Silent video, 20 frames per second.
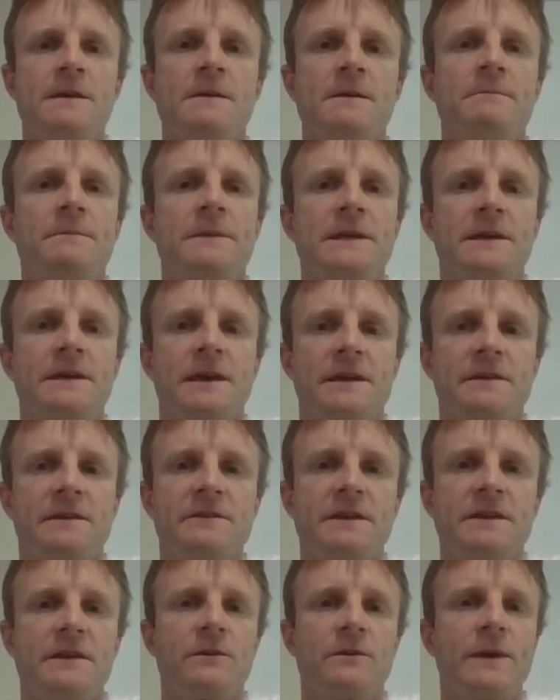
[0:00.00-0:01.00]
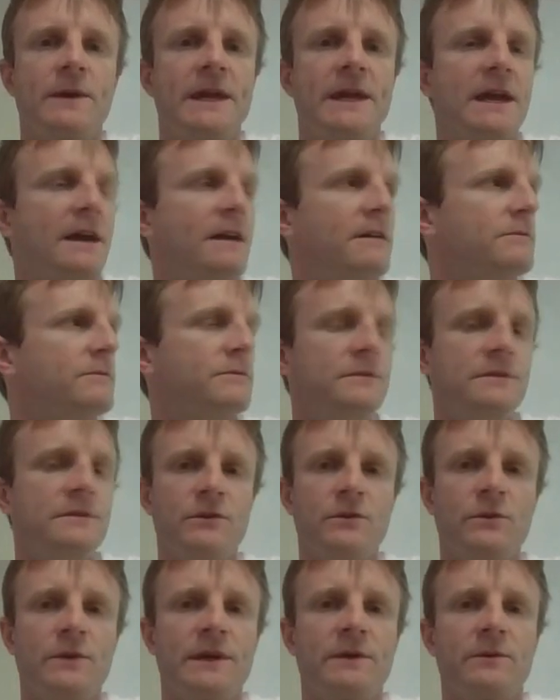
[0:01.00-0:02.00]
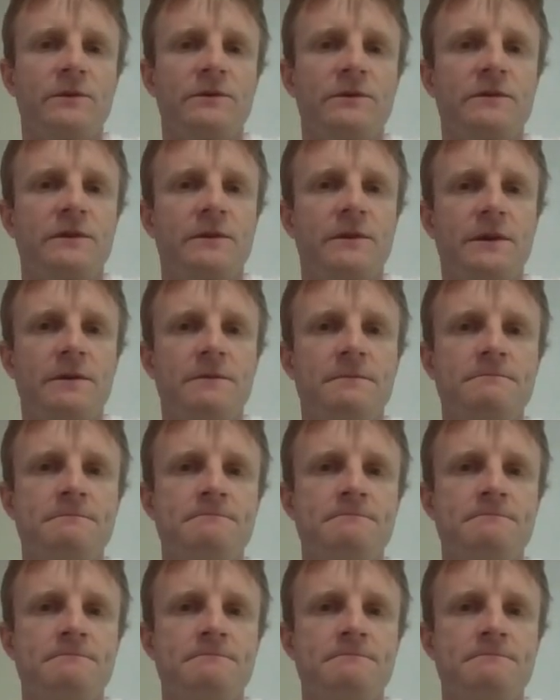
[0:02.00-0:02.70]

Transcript: because here we have nu equals 0.